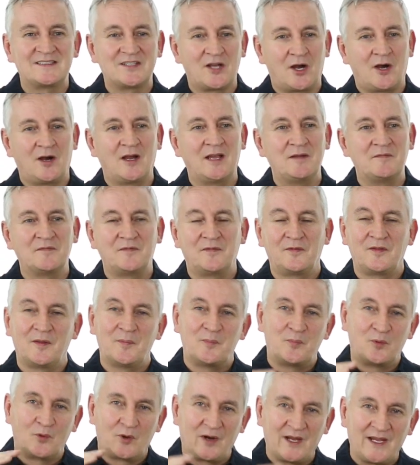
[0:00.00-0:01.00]
time for the
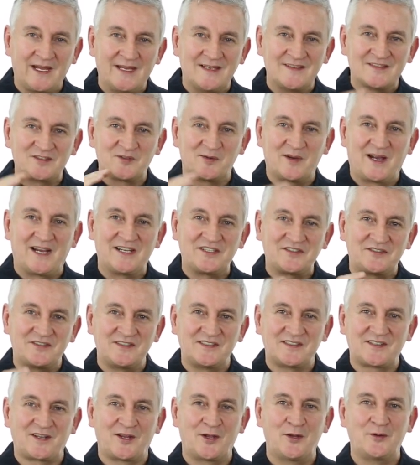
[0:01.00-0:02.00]
brain to
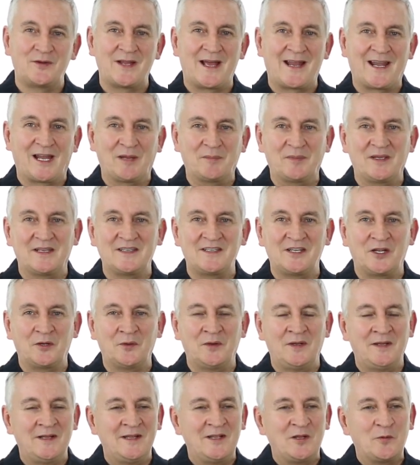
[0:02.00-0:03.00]
actually slow down a little
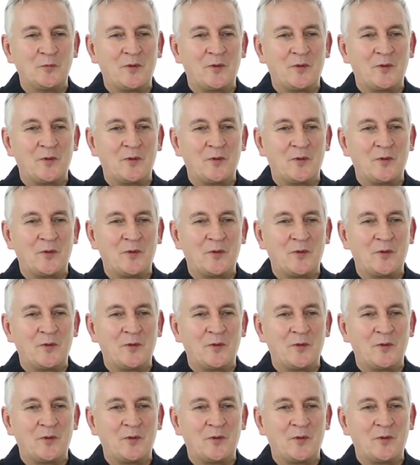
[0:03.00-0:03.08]
bit.